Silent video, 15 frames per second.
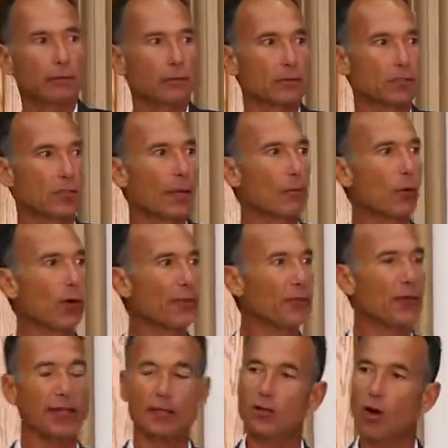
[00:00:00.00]
So number one
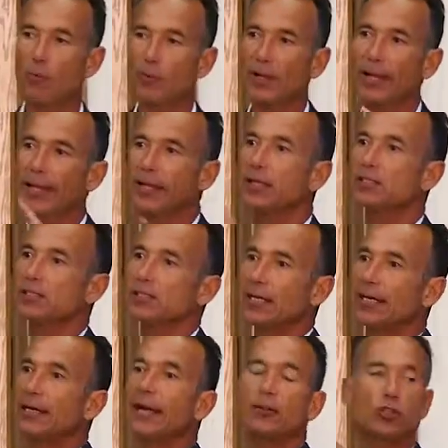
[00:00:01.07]
thing, don't blanket
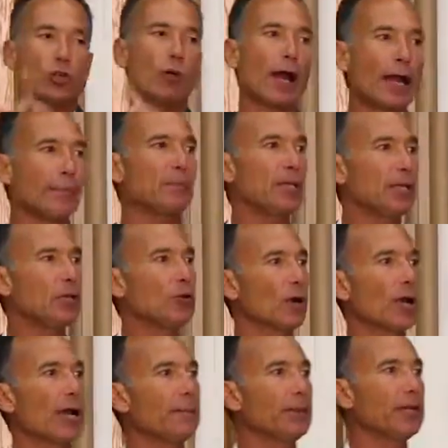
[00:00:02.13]
send out your IP to a
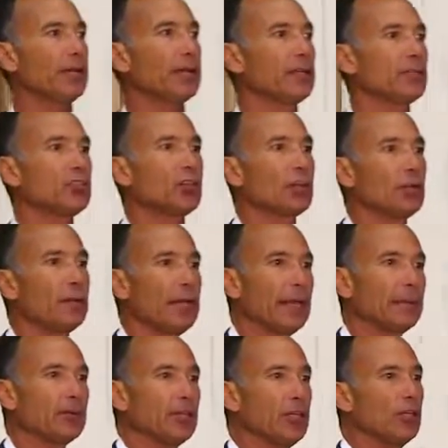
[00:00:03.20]
company that isn't going to be
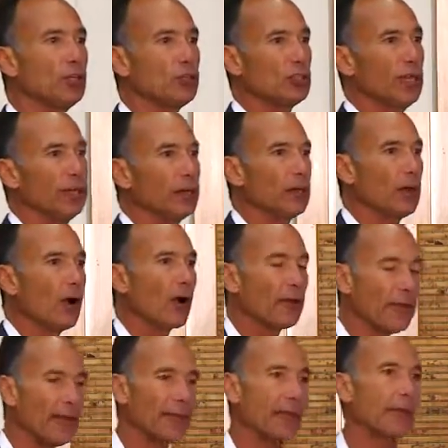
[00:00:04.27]
able to use it. Are
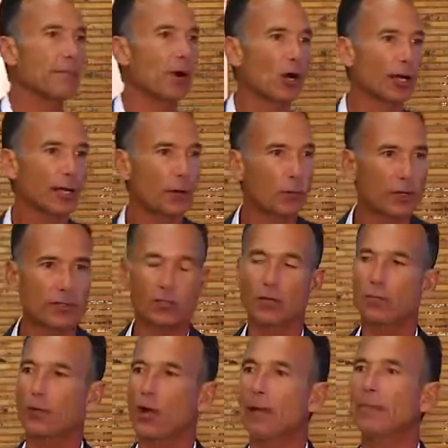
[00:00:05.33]
they in that market? What's their
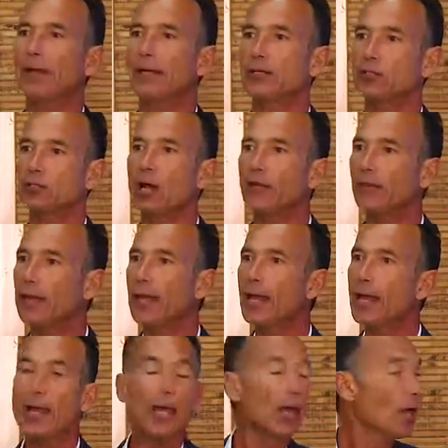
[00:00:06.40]
problem? How do you solve it?
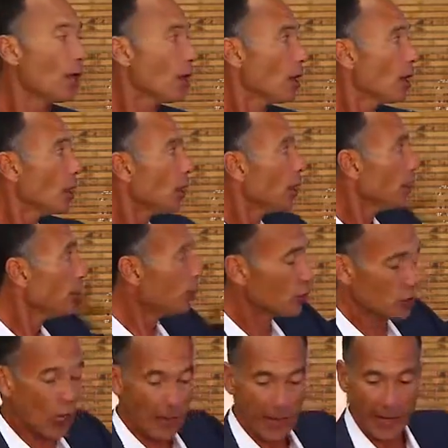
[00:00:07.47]
You
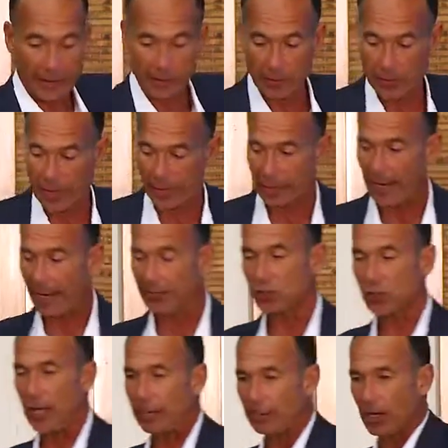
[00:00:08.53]
saw that
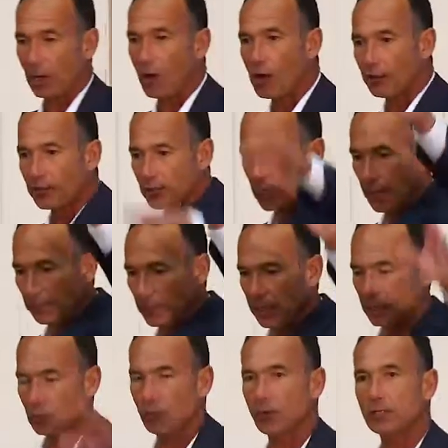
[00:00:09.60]
landscape there. All these
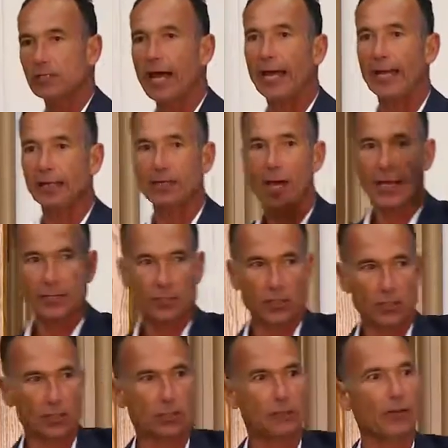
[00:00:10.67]
companies are in
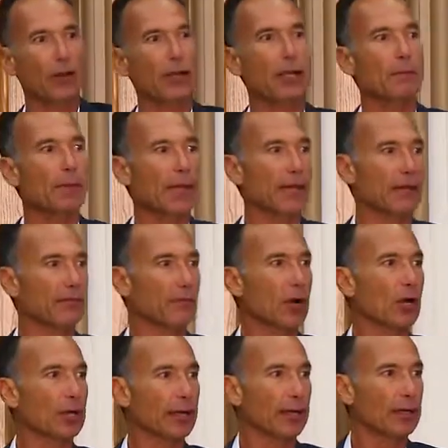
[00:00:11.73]
diagnostics. It's a very competitive
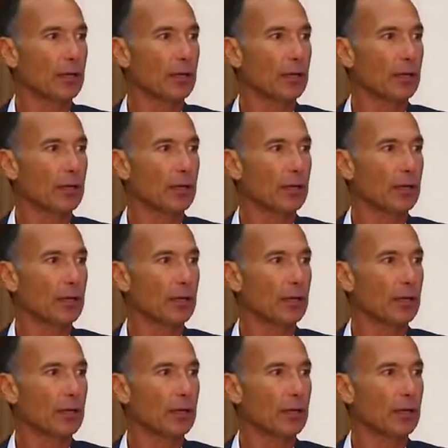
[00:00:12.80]
market.